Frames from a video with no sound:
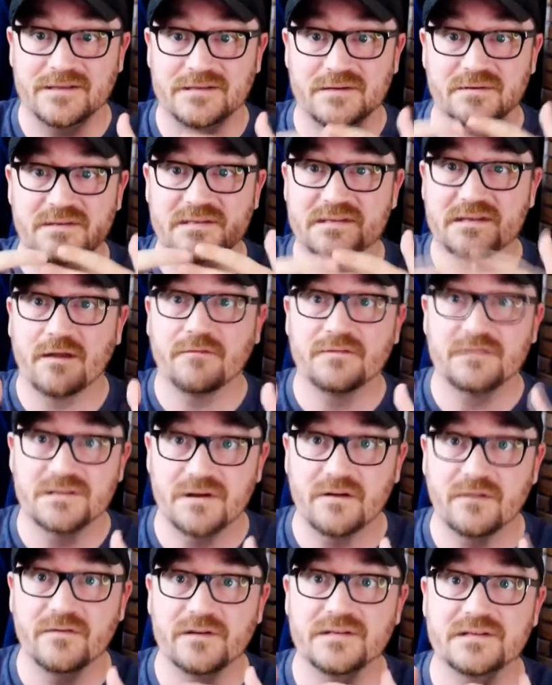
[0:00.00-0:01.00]
So self
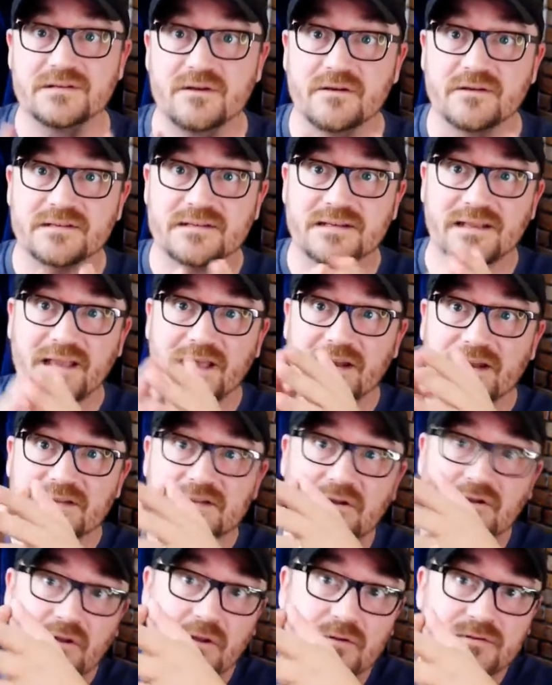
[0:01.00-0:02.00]
service starts to get us
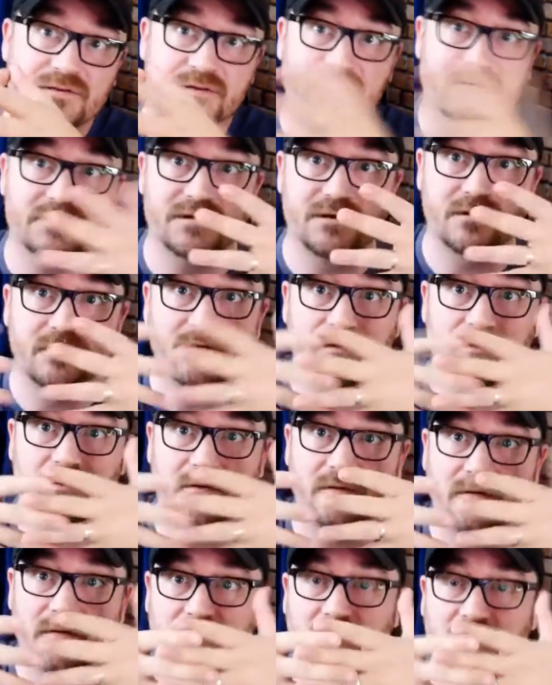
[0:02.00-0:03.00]
closer to cl-
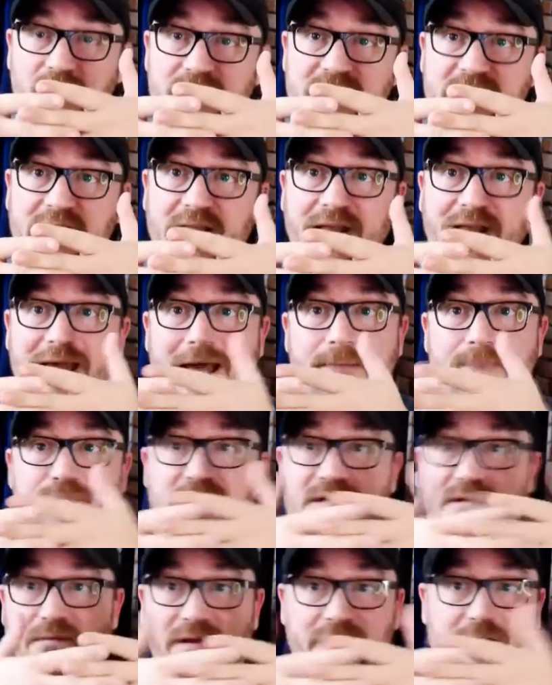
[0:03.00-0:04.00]
closing the gap
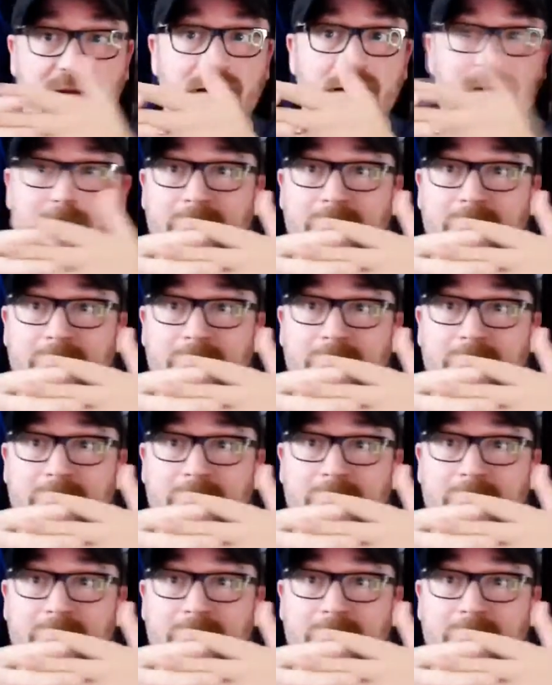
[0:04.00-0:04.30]
between